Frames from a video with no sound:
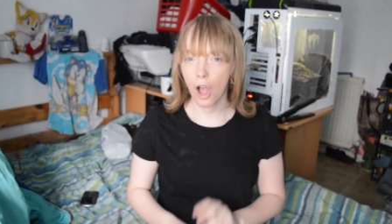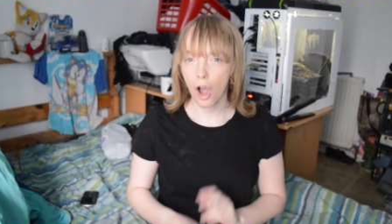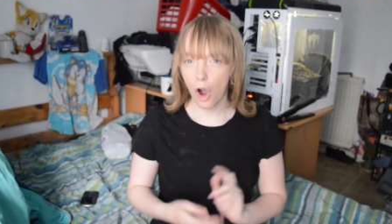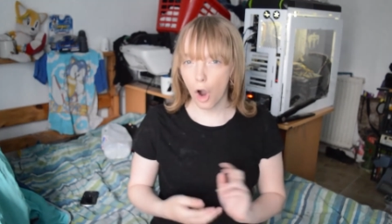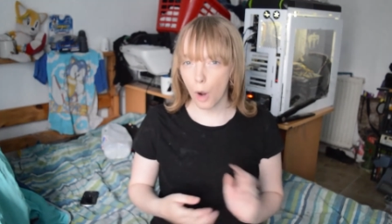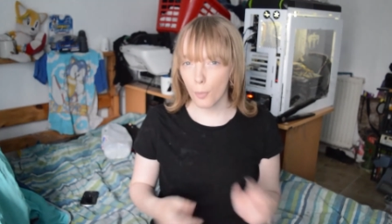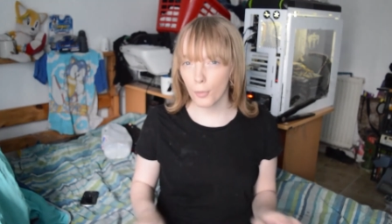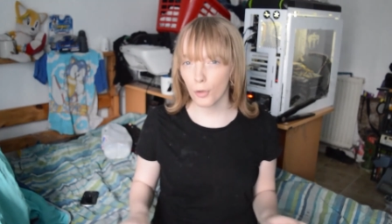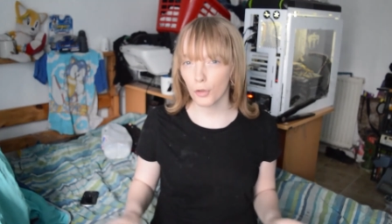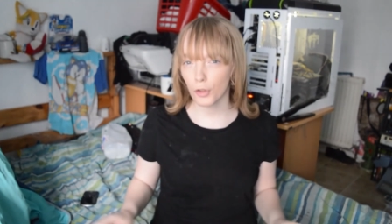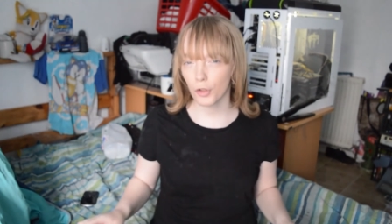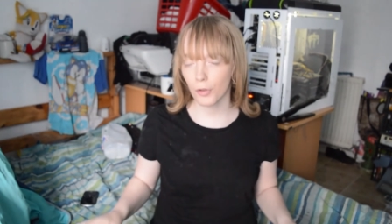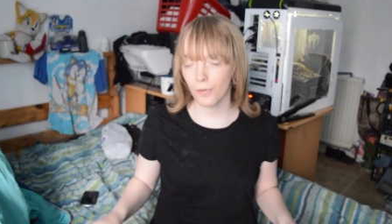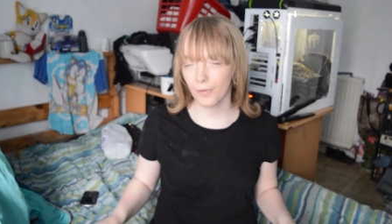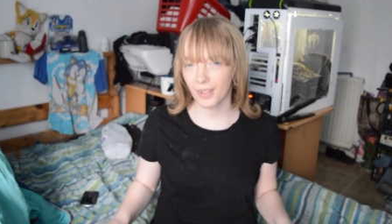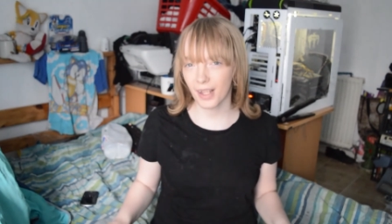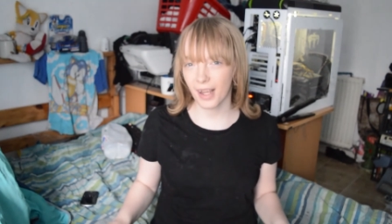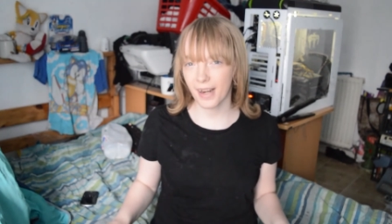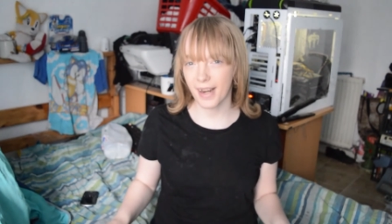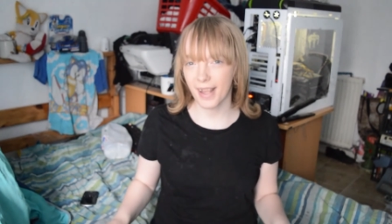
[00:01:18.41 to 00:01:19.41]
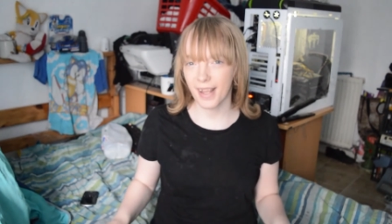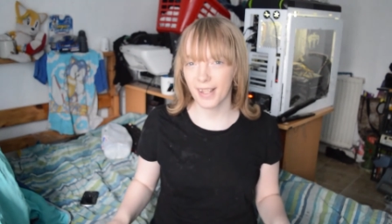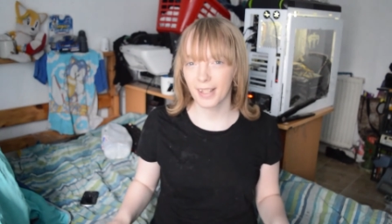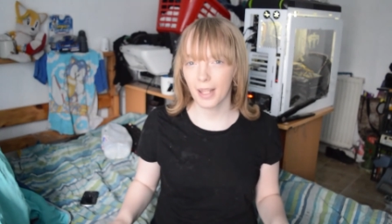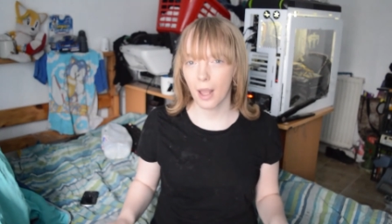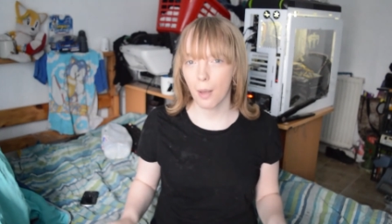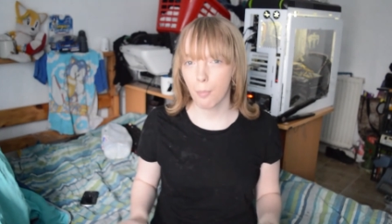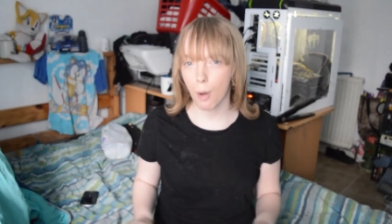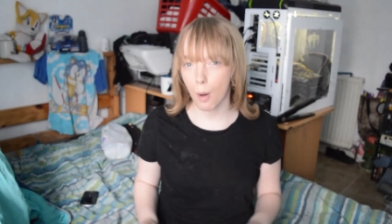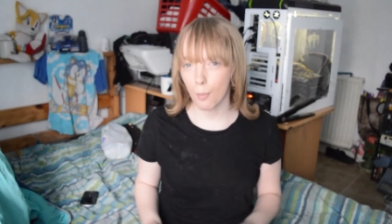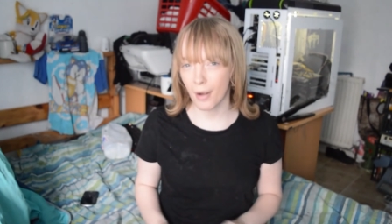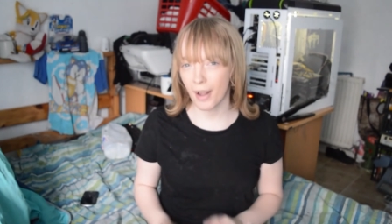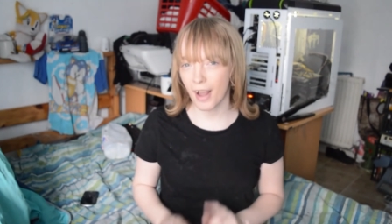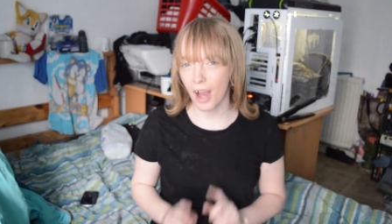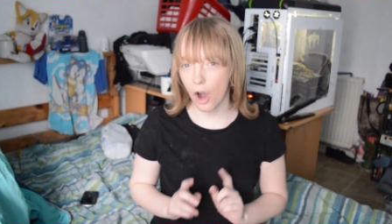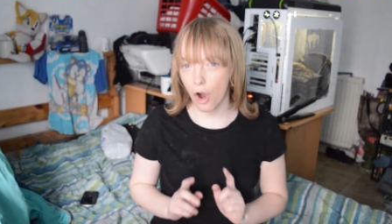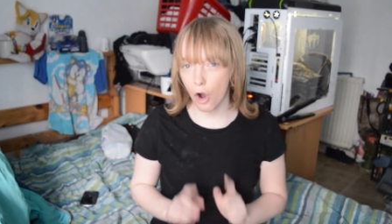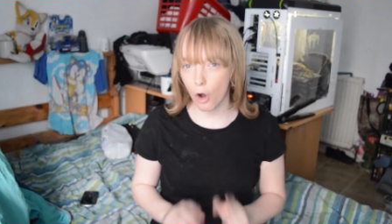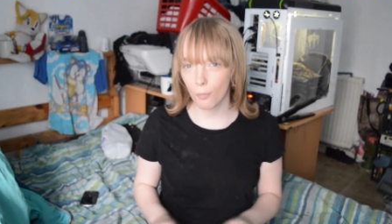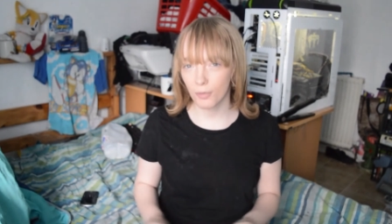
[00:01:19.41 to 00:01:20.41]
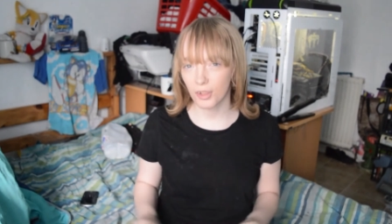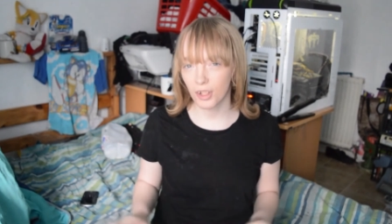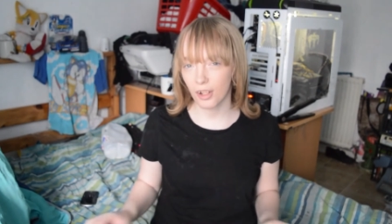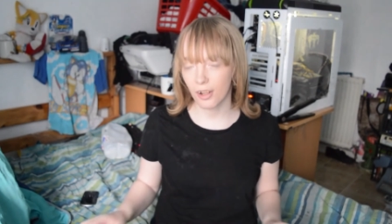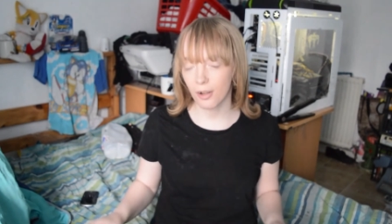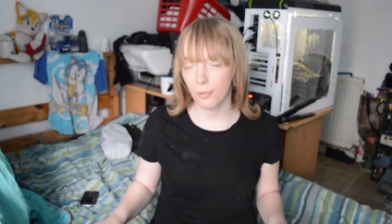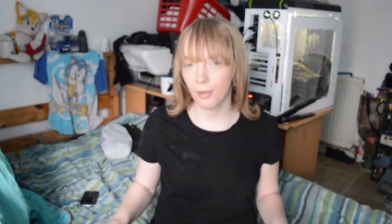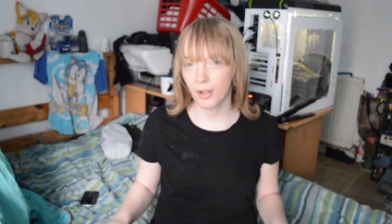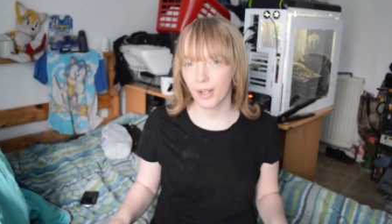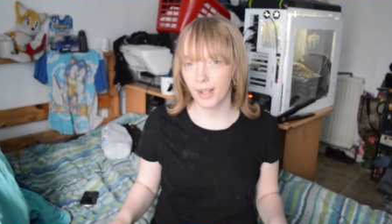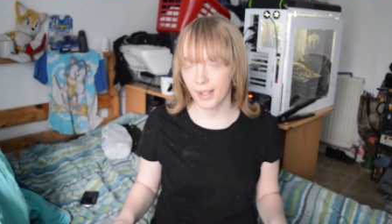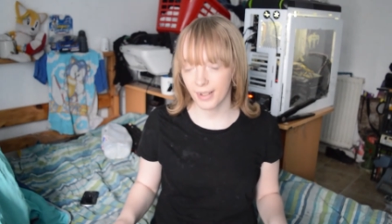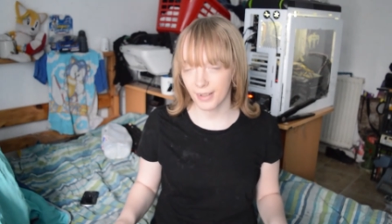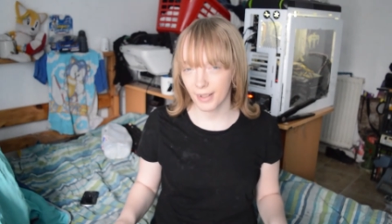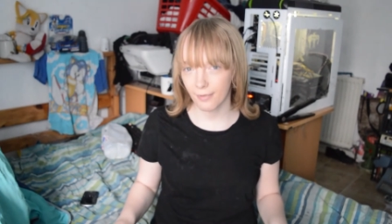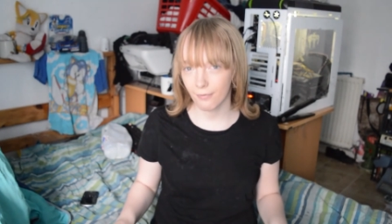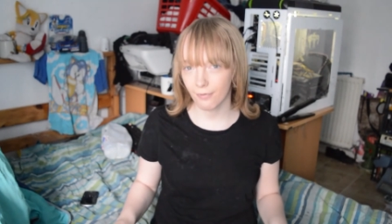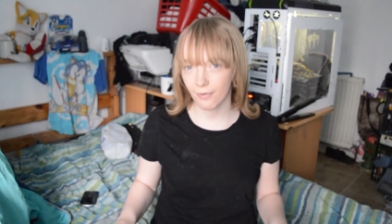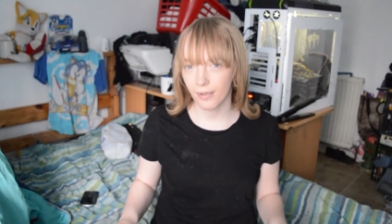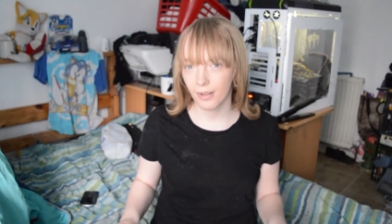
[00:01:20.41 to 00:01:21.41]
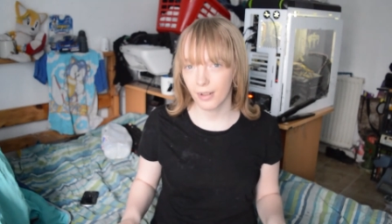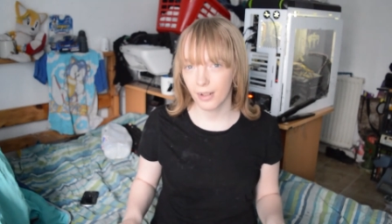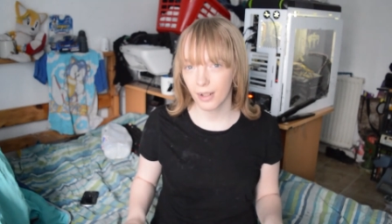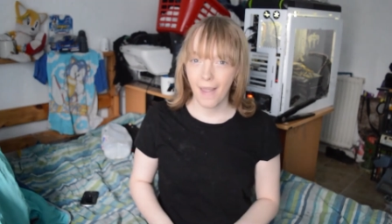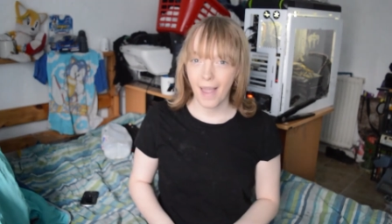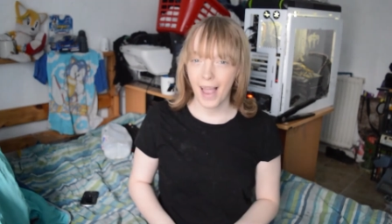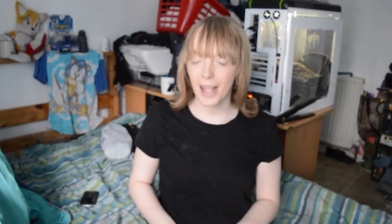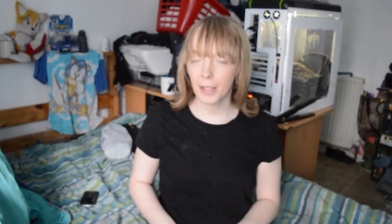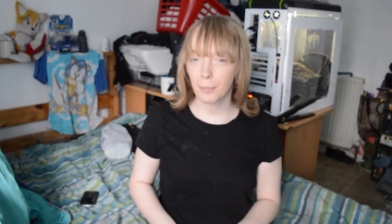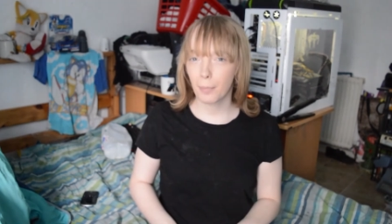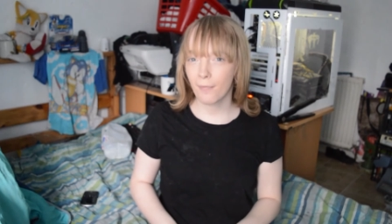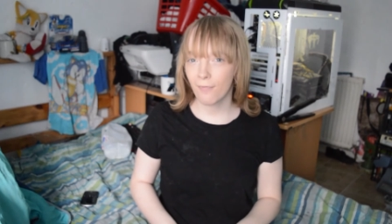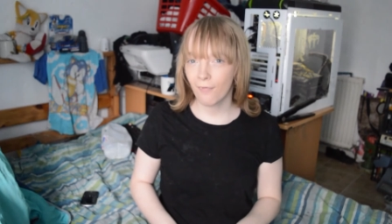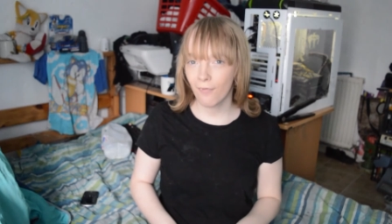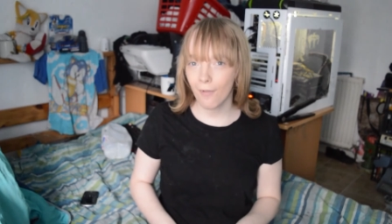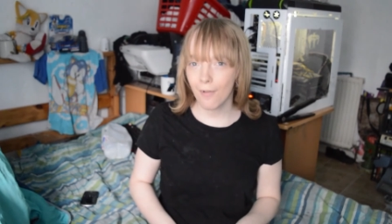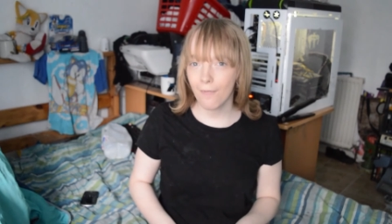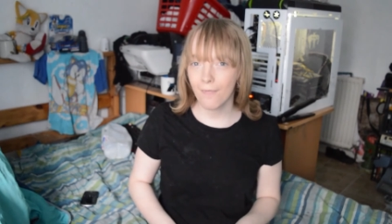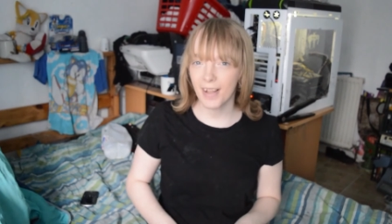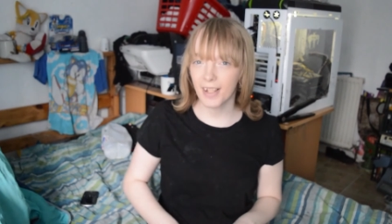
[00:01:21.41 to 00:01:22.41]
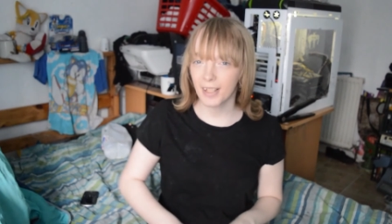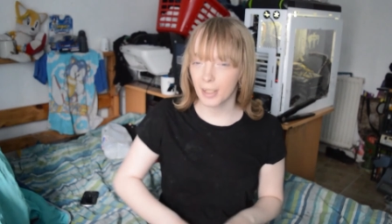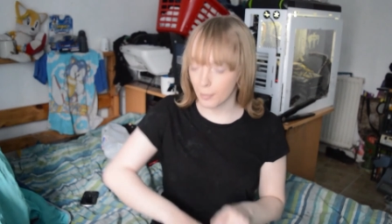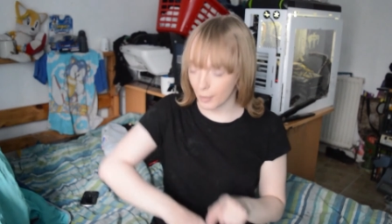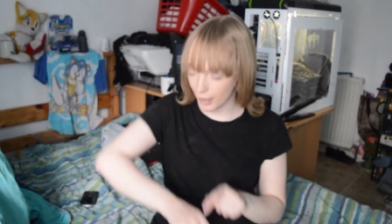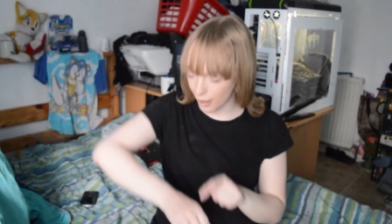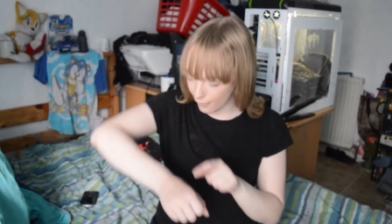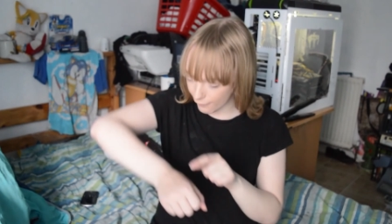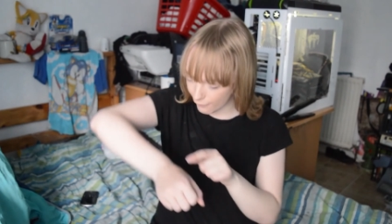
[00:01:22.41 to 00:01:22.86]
I'm not sure I've done this, but my arms look completely different. As before, there used to be like